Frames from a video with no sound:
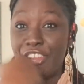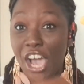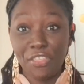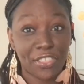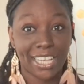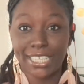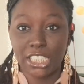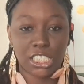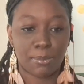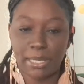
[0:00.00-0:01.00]
Nothing
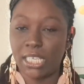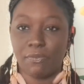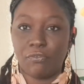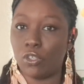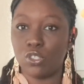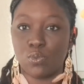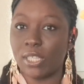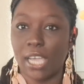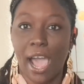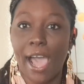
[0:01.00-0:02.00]
is to be confused
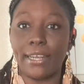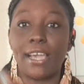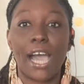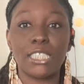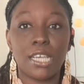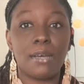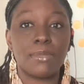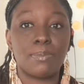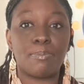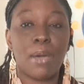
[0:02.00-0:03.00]
with God. God
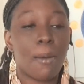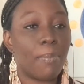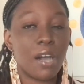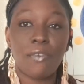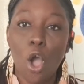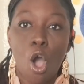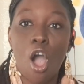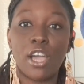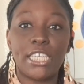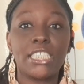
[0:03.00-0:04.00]
comes above
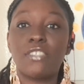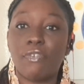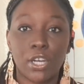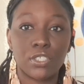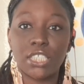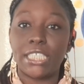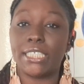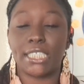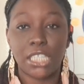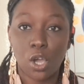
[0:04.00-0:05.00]
all. He is first.
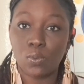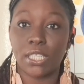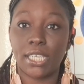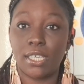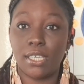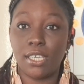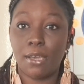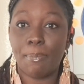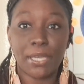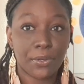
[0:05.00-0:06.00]
He is the only.
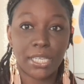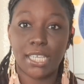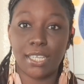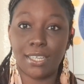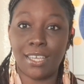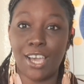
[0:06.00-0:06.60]
Period.